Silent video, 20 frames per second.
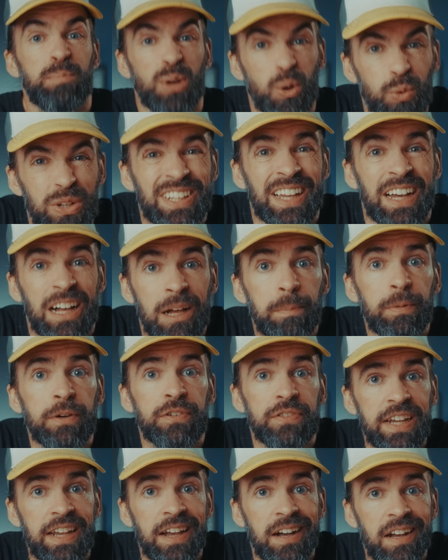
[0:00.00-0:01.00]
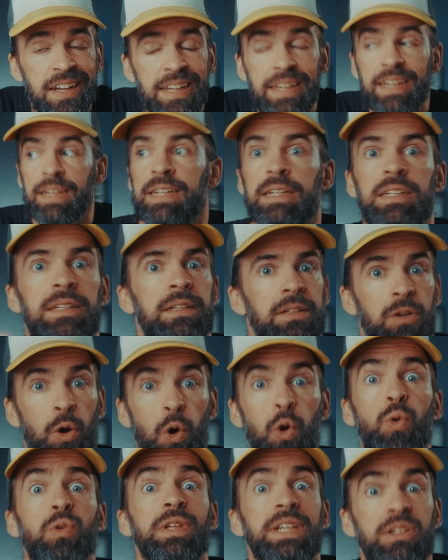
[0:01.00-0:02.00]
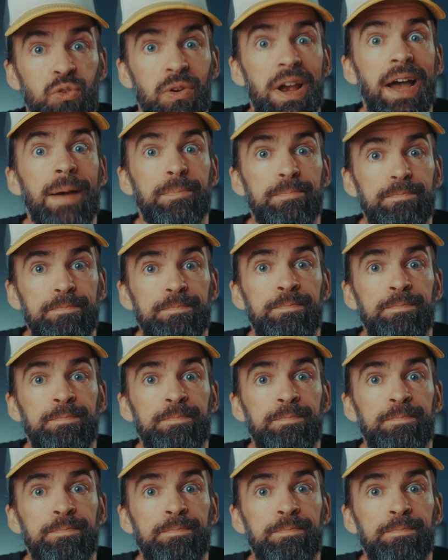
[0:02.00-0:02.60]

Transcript: But with the help of AI, holy crap.